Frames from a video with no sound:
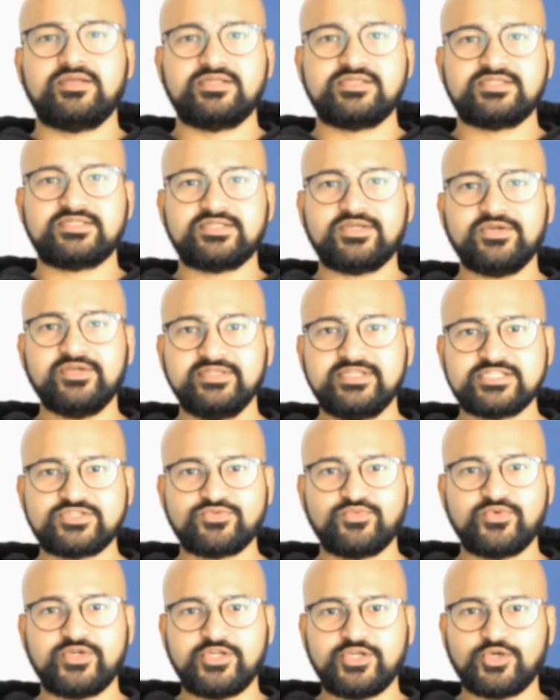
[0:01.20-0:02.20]
So in this
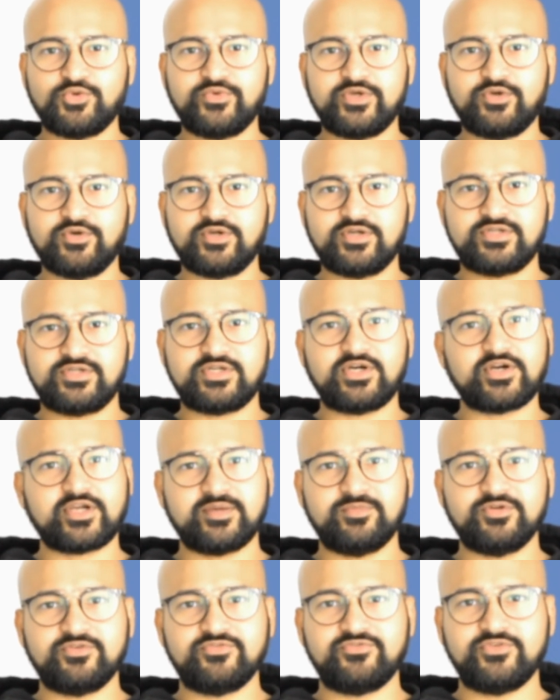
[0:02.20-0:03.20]
video, we're going to talk
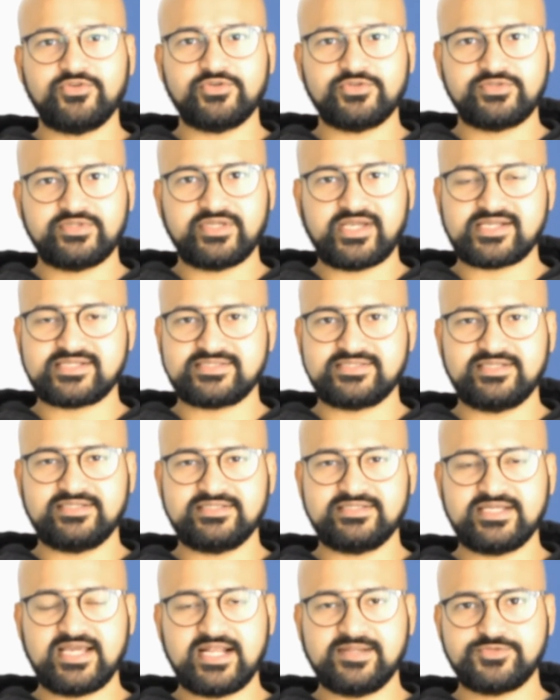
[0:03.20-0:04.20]
about few things
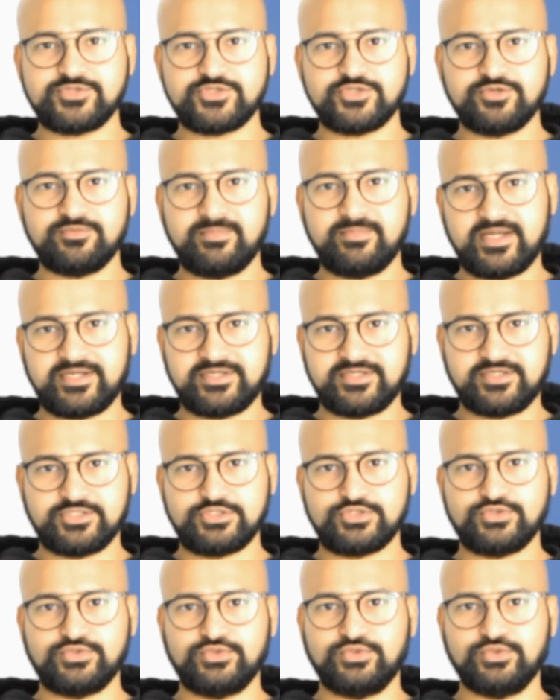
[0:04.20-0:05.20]
that helps you better
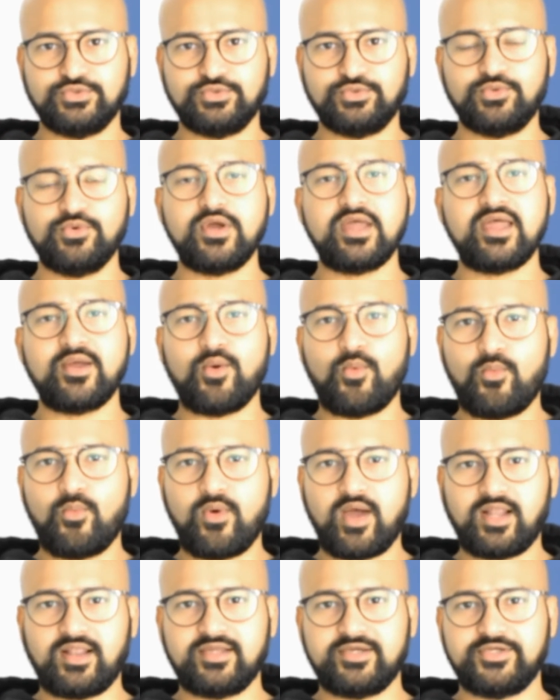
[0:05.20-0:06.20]
to do
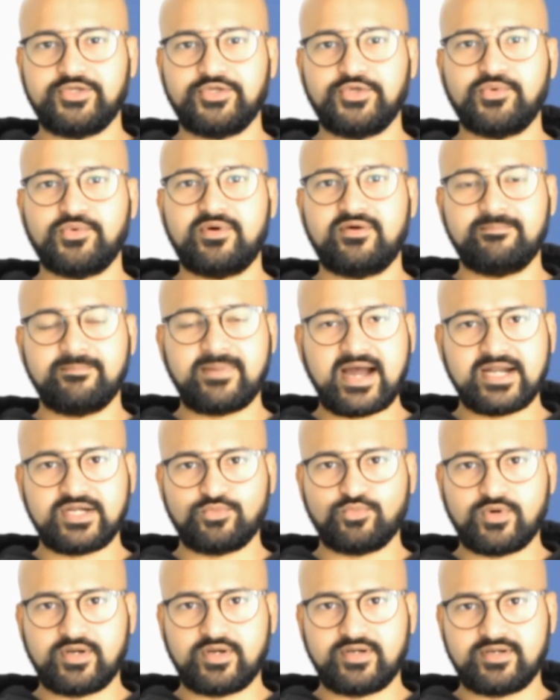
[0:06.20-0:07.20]
well in your
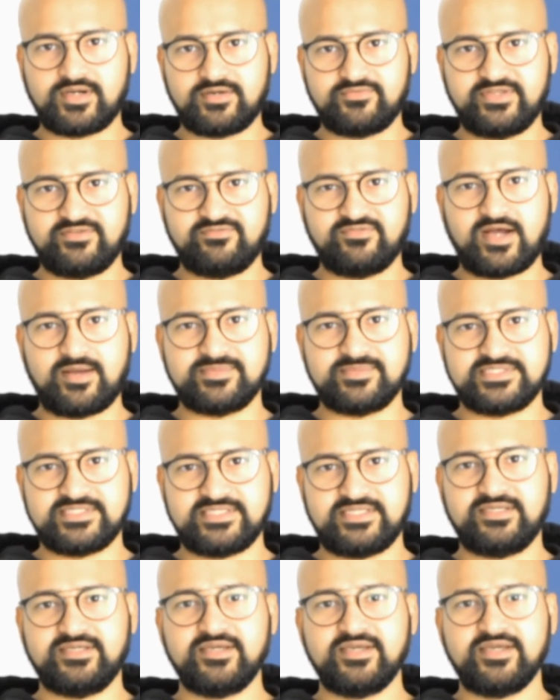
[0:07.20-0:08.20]
part one of the
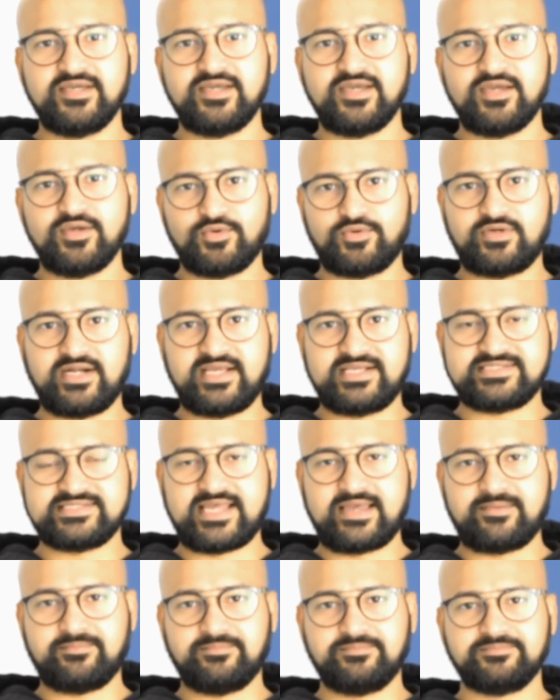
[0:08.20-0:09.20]
pharmacy oral exam.